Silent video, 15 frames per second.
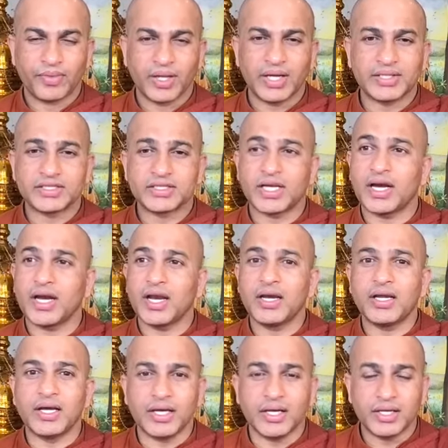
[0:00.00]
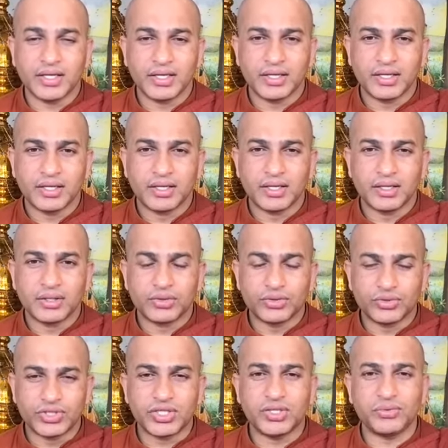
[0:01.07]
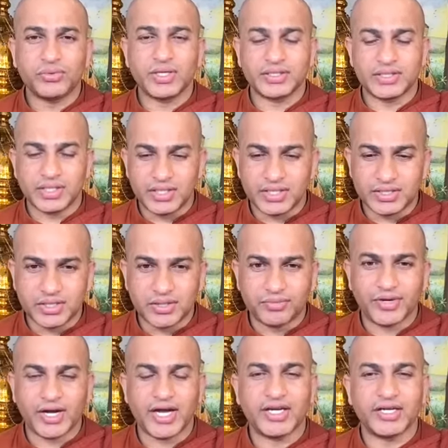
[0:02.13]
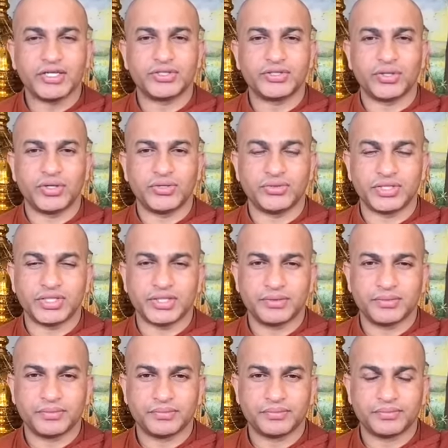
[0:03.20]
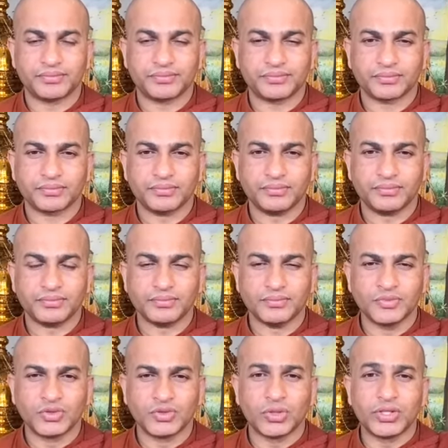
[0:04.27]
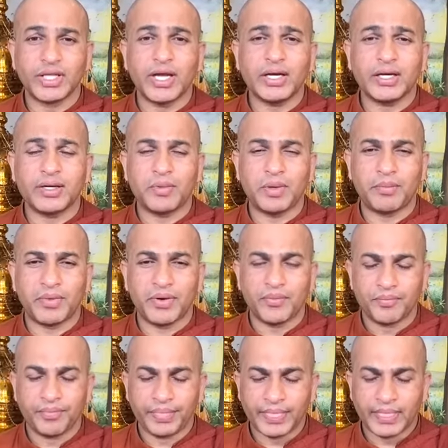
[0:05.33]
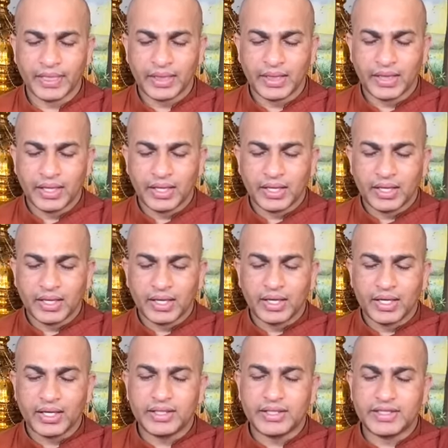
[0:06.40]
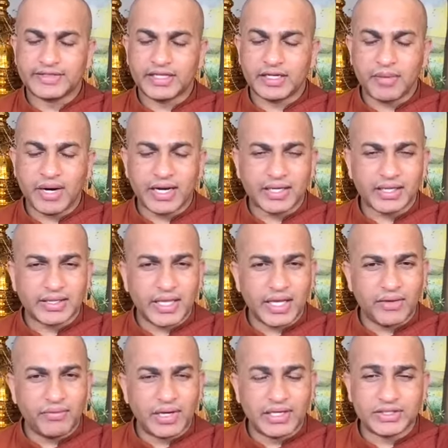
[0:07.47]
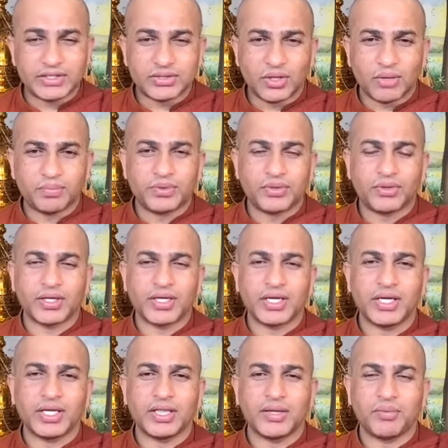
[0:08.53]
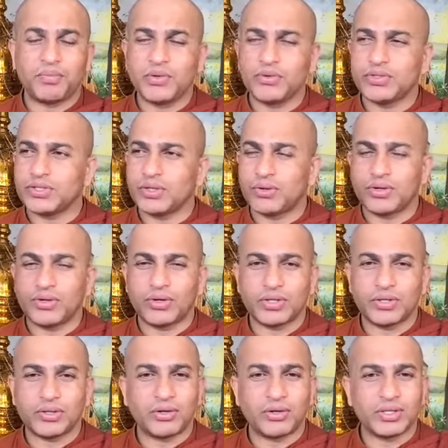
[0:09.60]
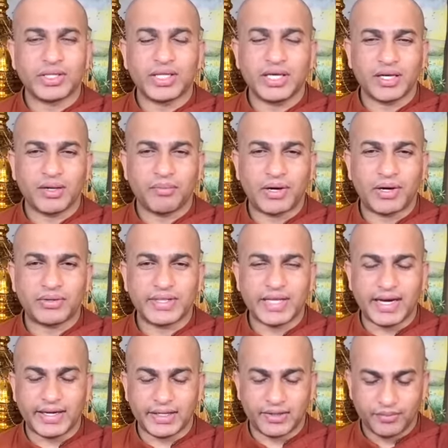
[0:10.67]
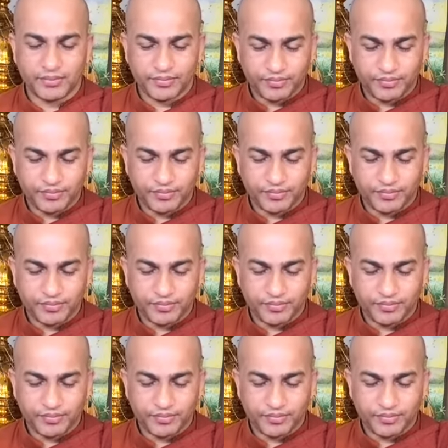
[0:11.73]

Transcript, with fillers: And surrender to situation is the final solution. So then remember, it doesn't matter they will stop talking in the future or not. Don't think about that.